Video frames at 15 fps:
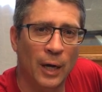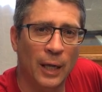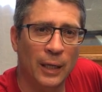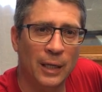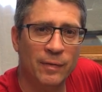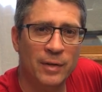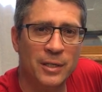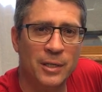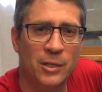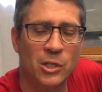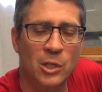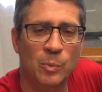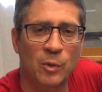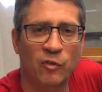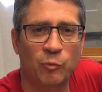a living
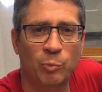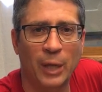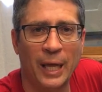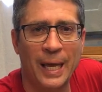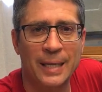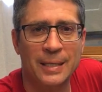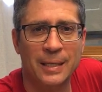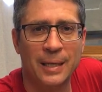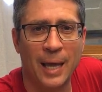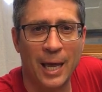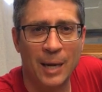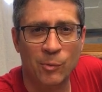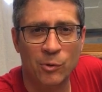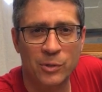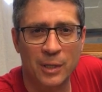system of plants and
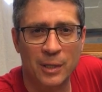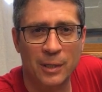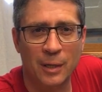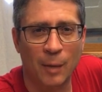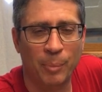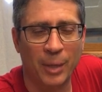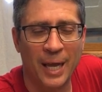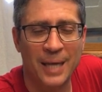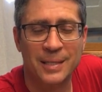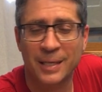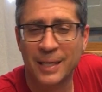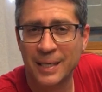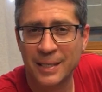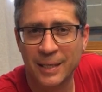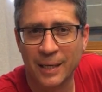animals in plants
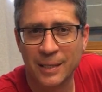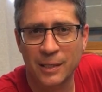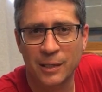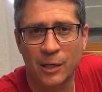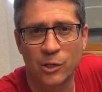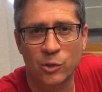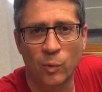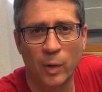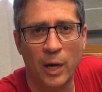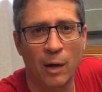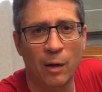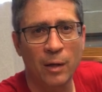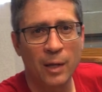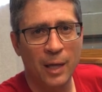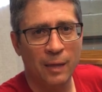and insects in there as
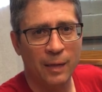well